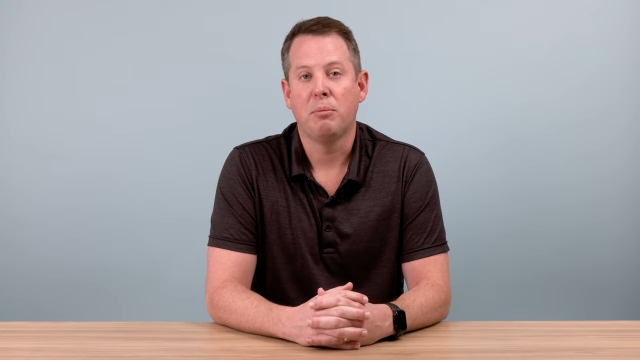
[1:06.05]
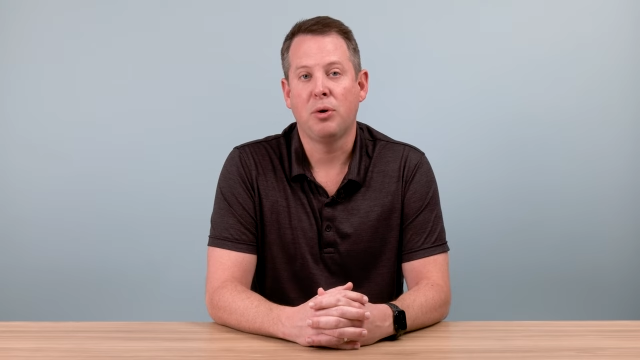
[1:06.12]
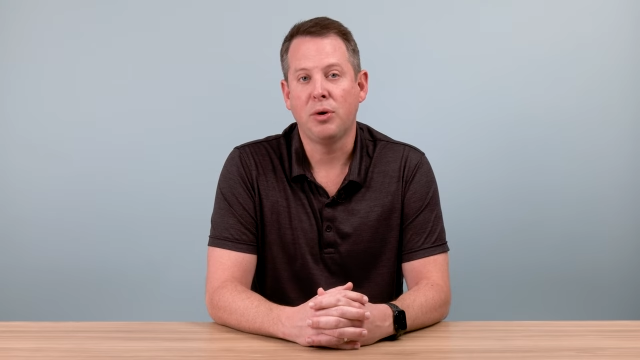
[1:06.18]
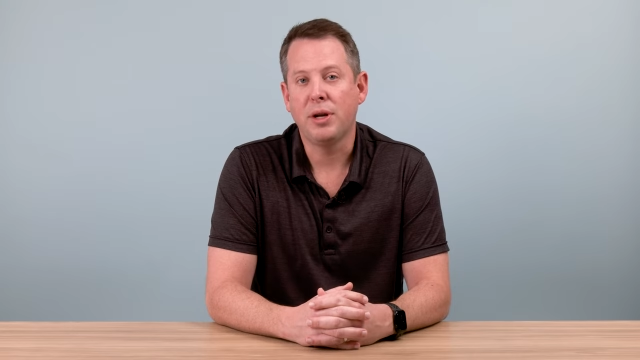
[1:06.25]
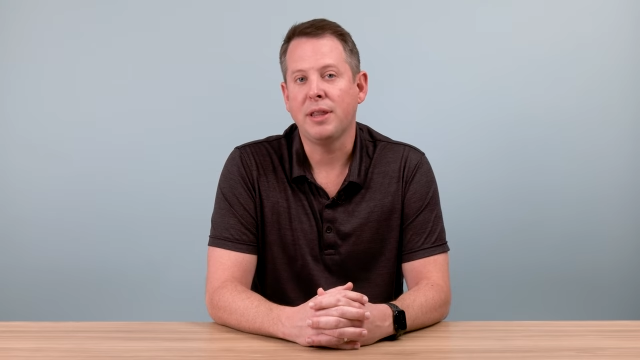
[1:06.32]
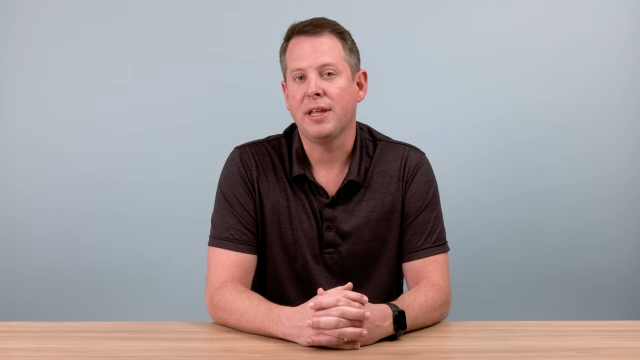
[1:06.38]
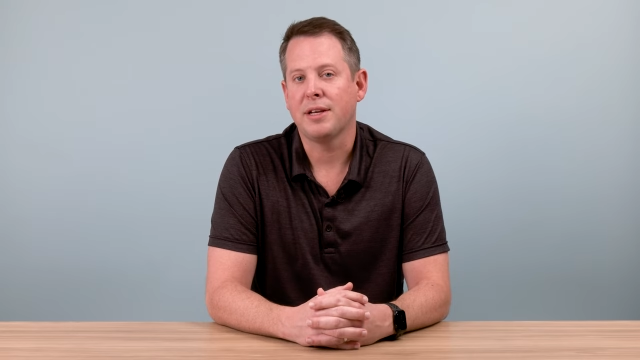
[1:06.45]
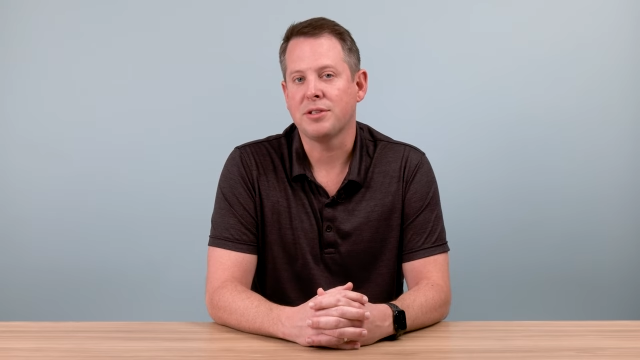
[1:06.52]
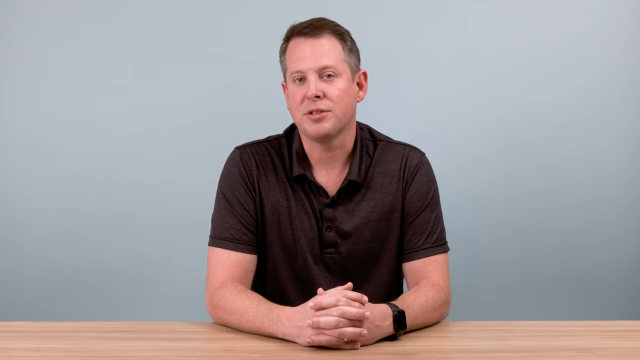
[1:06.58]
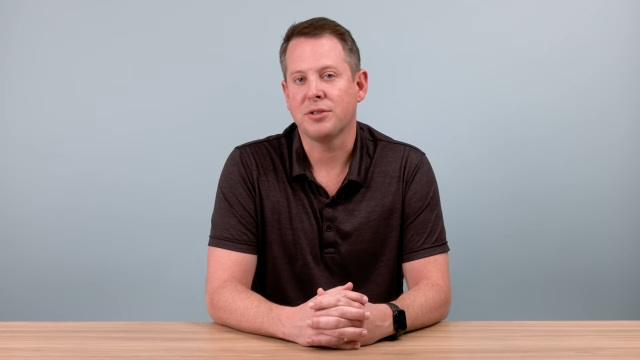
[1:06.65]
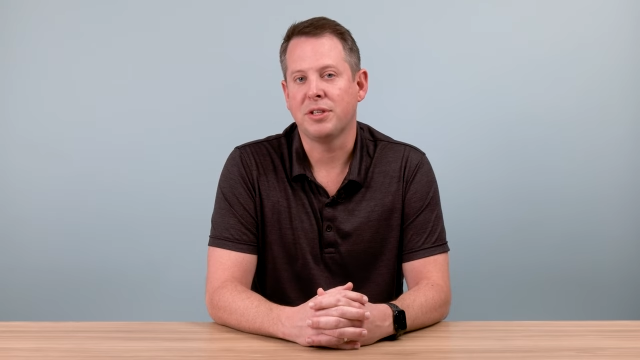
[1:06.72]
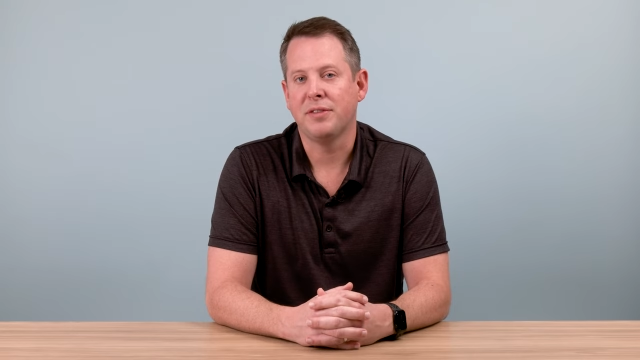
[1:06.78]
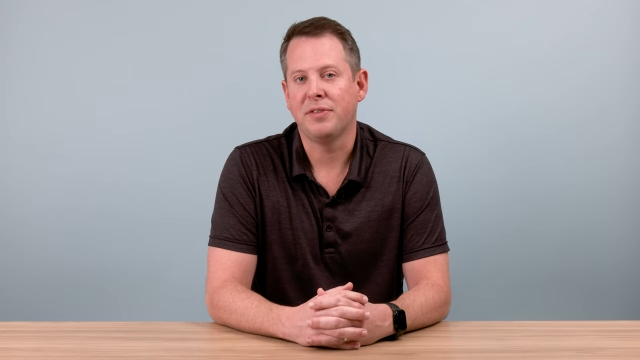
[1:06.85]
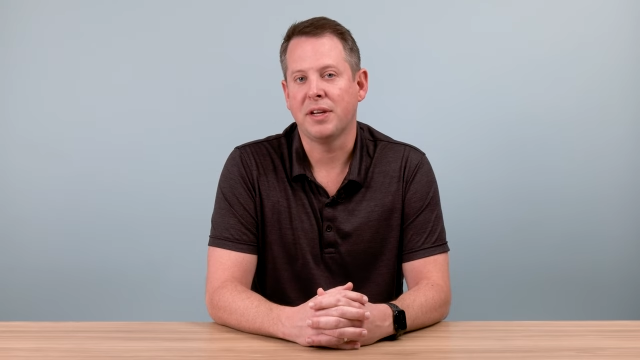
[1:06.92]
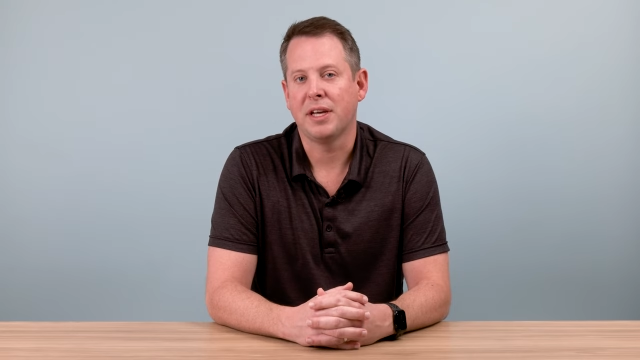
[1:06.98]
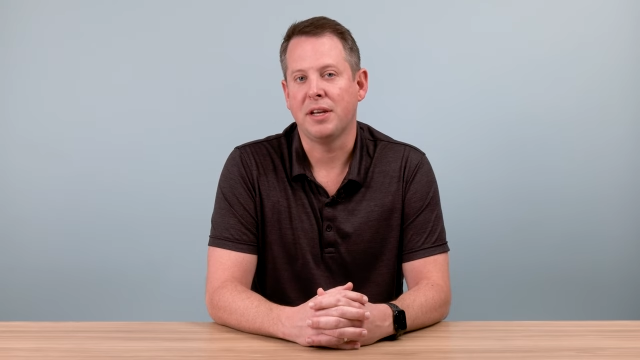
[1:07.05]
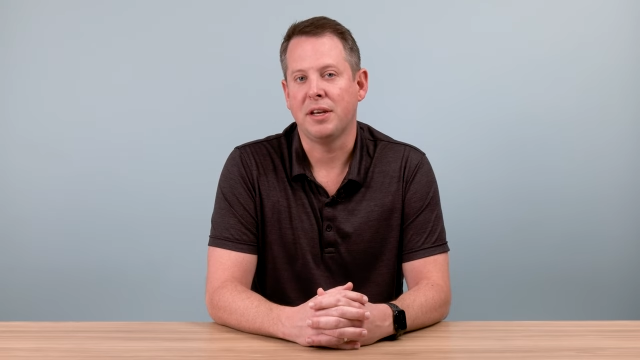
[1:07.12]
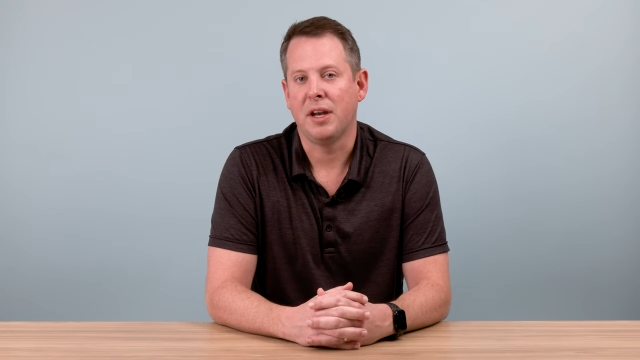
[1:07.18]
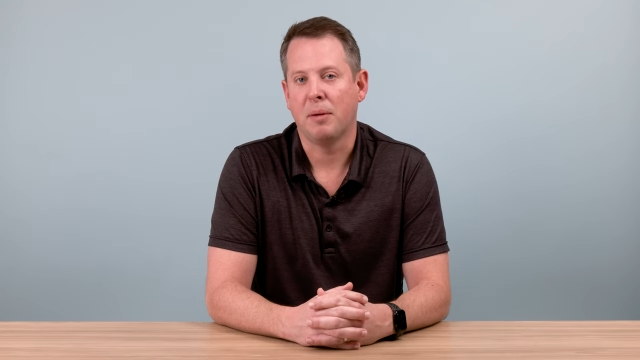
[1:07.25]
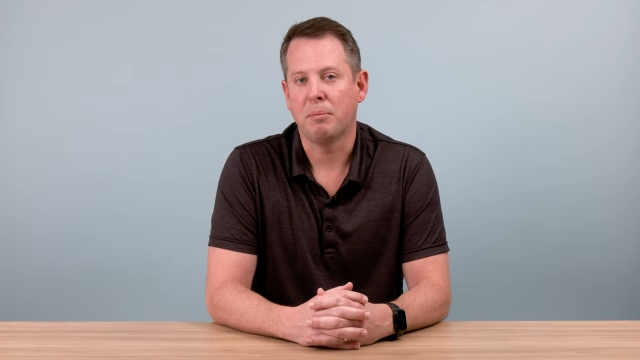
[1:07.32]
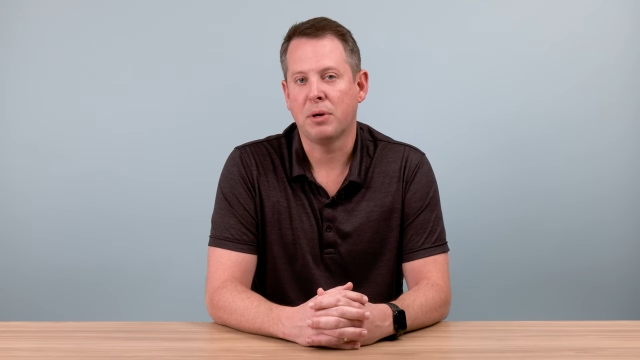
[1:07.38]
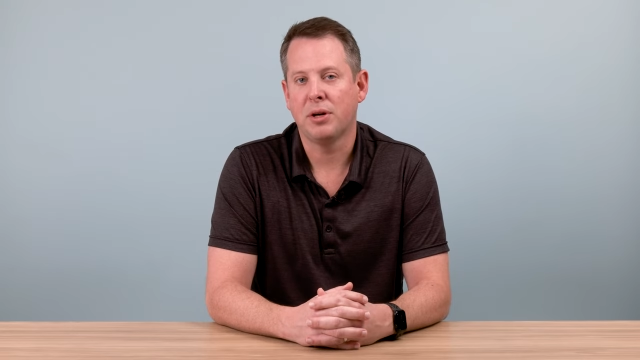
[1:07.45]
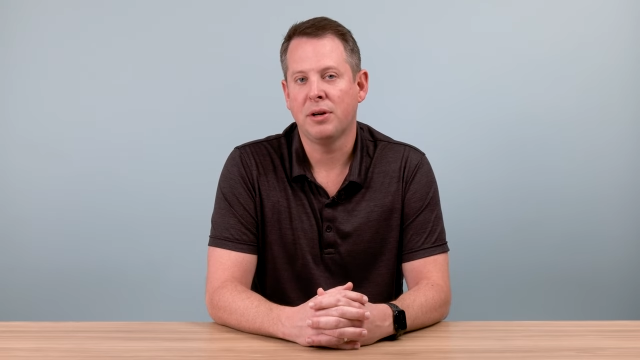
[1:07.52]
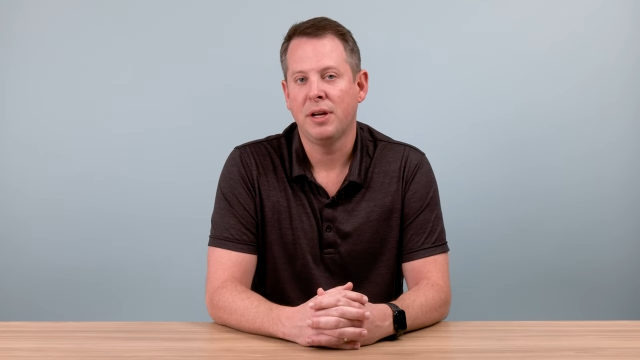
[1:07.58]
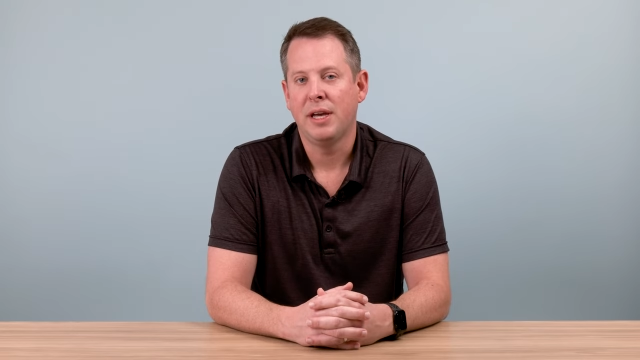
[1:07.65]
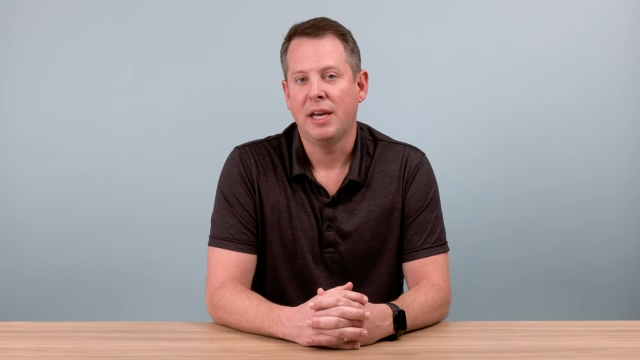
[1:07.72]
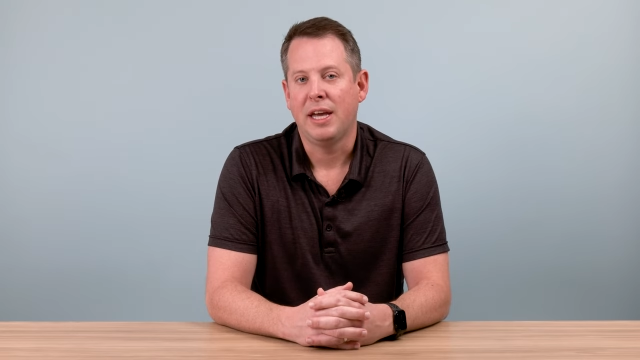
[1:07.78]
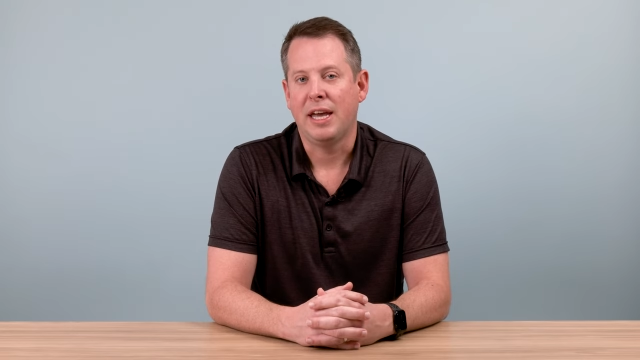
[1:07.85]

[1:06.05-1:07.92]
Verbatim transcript: put in that certificate number